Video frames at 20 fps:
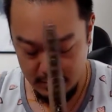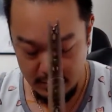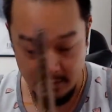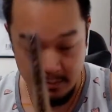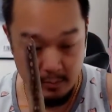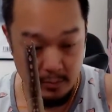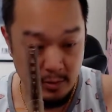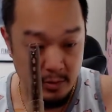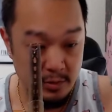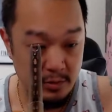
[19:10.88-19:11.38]

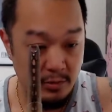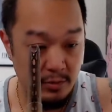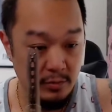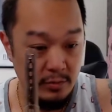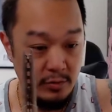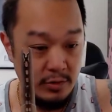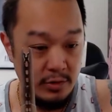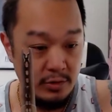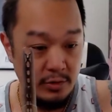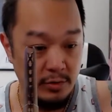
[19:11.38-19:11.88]
not too
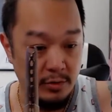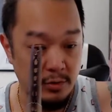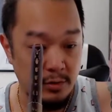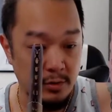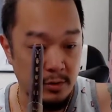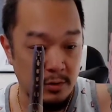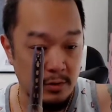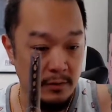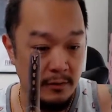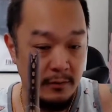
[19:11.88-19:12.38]

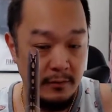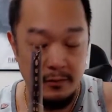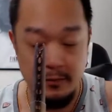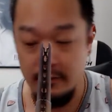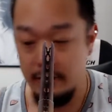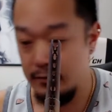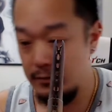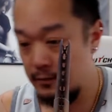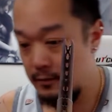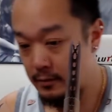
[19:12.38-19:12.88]
sure
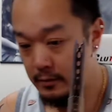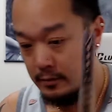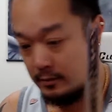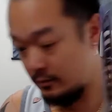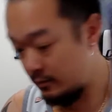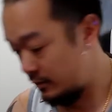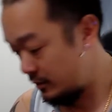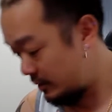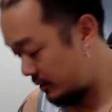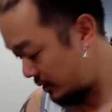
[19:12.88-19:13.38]
if.
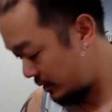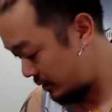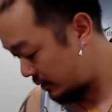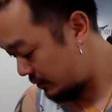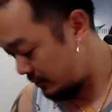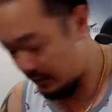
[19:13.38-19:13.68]
Where are the other